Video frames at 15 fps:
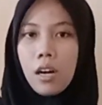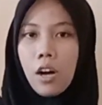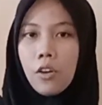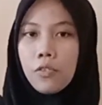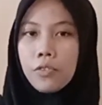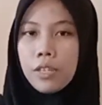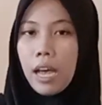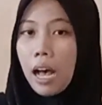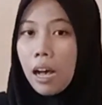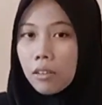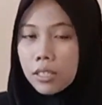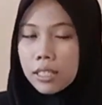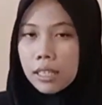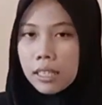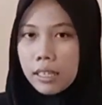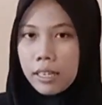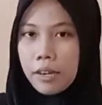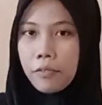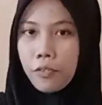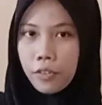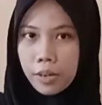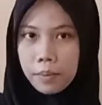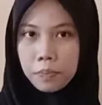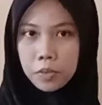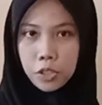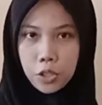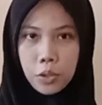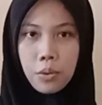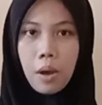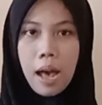of the auxiliary verb
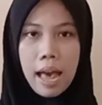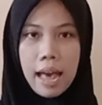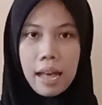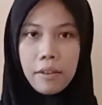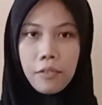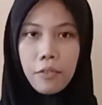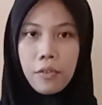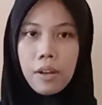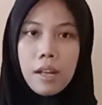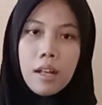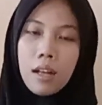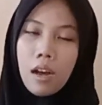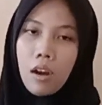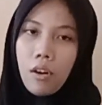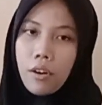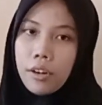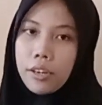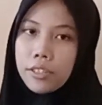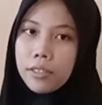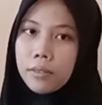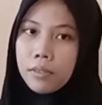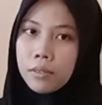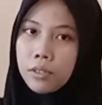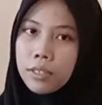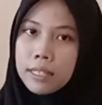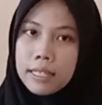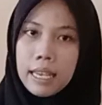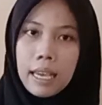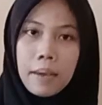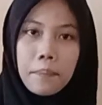to have, or
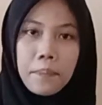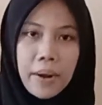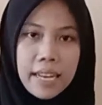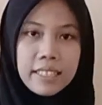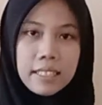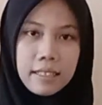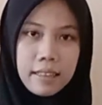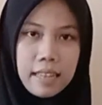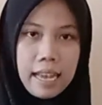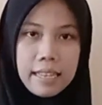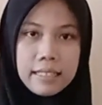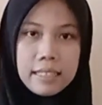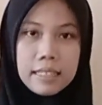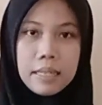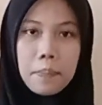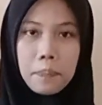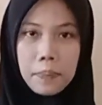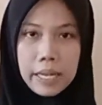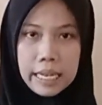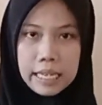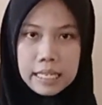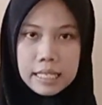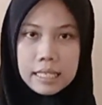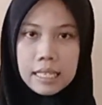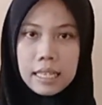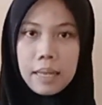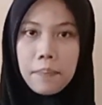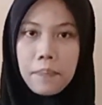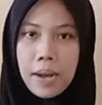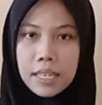using present tense, plus
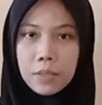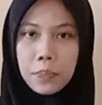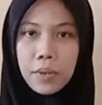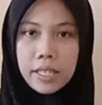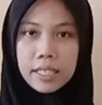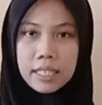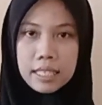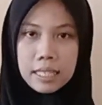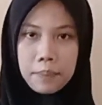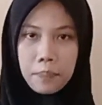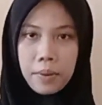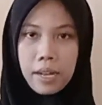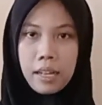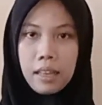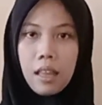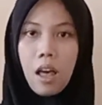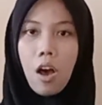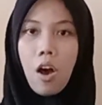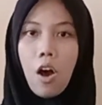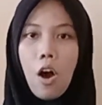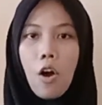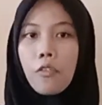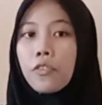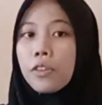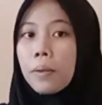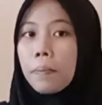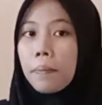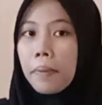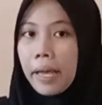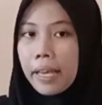the past participle of
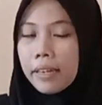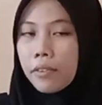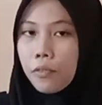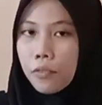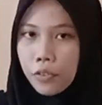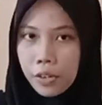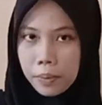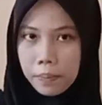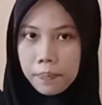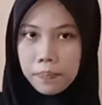the main verb.